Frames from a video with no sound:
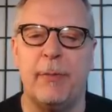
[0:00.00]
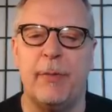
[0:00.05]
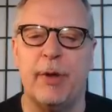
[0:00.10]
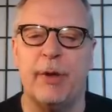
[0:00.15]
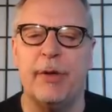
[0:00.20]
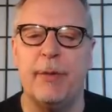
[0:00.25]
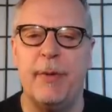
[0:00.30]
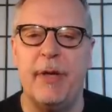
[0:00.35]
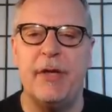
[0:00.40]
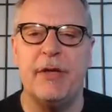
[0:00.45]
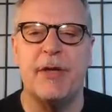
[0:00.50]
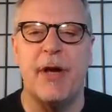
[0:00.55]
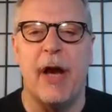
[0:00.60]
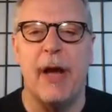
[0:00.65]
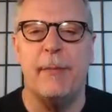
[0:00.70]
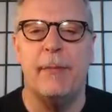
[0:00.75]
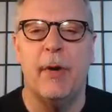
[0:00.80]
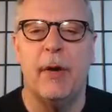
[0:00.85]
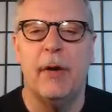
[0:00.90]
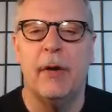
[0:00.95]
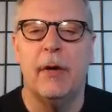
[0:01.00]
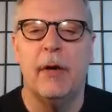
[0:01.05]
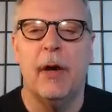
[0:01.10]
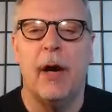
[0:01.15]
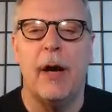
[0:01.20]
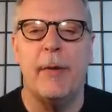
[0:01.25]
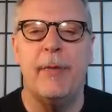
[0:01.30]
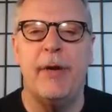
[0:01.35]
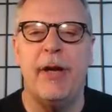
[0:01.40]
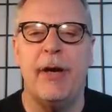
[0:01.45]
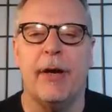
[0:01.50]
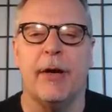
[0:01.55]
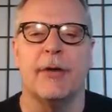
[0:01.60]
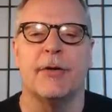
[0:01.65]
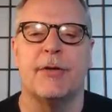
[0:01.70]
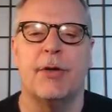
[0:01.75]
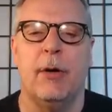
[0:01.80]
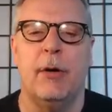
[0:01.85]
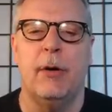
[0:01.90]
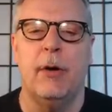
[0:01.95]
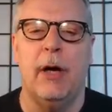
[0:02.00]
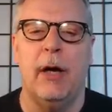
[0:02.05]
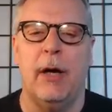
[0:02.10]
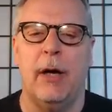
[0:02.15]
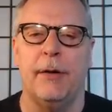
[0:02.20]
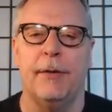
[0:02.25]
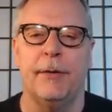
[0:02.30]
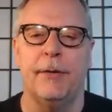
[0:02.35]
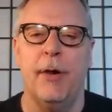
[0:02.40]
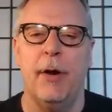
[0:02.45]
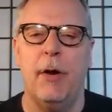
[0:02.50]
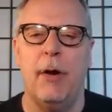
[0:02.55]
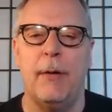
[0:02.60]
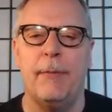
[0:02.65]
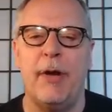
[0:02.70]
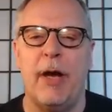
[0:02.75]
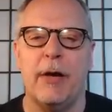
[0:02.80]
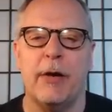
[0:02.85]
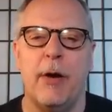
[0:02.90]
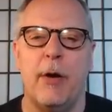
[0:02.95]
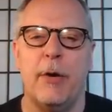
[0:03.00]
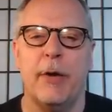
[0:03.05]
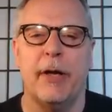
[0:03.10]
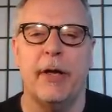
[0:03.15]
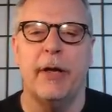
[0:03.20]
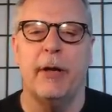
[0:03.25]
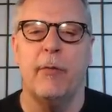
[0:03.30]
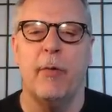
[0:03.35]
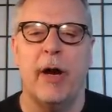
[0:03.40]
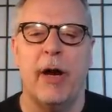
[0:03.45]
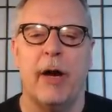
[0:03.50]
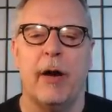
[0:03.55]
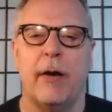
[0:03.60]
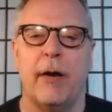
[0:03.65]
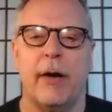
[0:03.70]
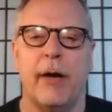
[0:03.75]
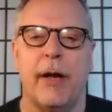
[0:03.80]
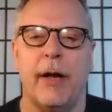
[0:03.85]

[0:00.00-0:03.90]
But in the meantime, I'm here. So, no, I'm not going anywhere.